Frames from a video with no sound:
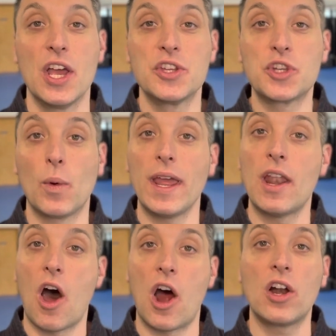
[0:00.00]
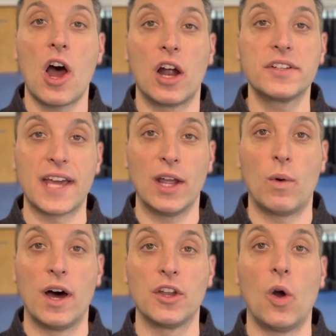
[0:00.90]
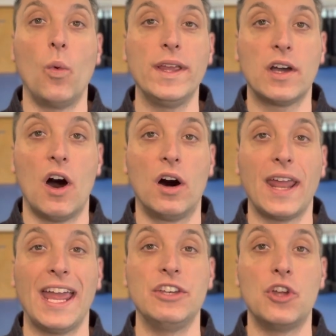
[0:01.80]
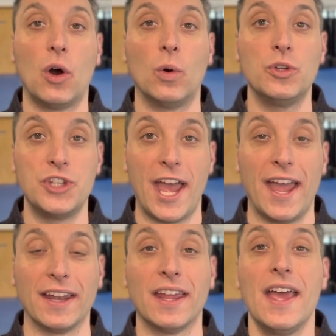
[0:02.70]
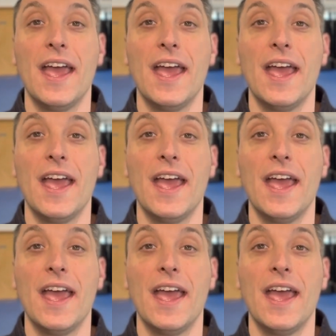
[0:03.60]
So in our art, Taekwondo, we call it a dojang.